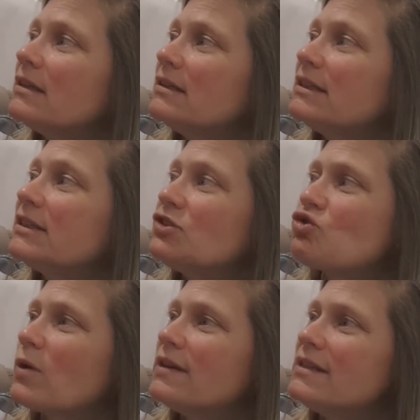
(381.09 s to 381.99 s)
Lily
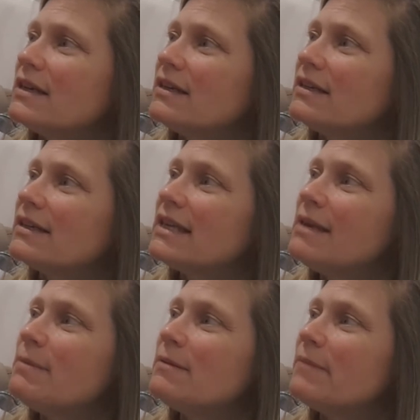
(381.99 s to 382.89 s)
joined in,
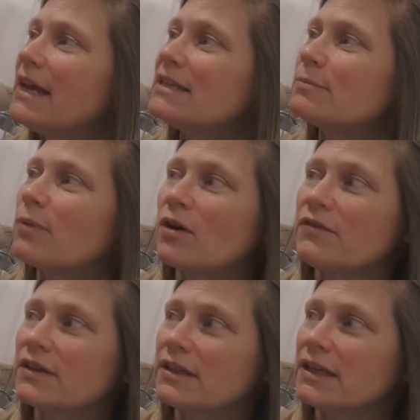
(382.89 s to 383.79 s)
keeping pace
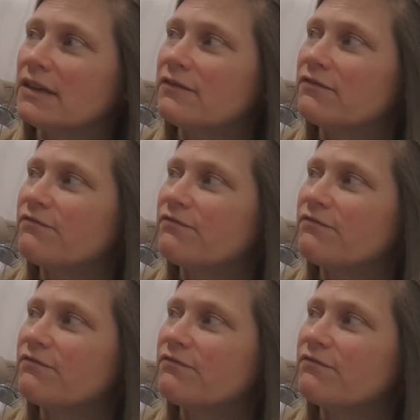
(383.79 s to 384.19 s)
perfectly.